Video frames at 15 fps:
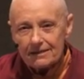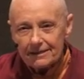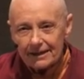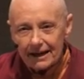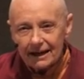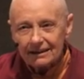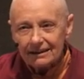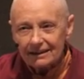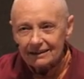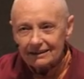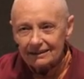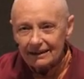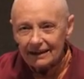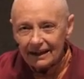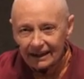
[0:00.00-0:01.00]
that
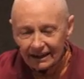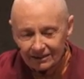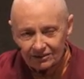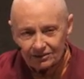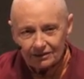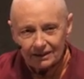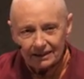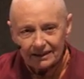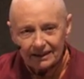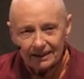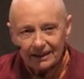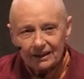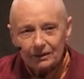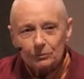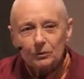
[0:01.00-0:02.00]
actually
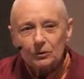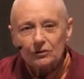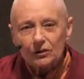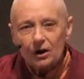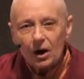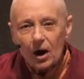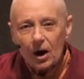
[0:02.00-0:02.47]
it was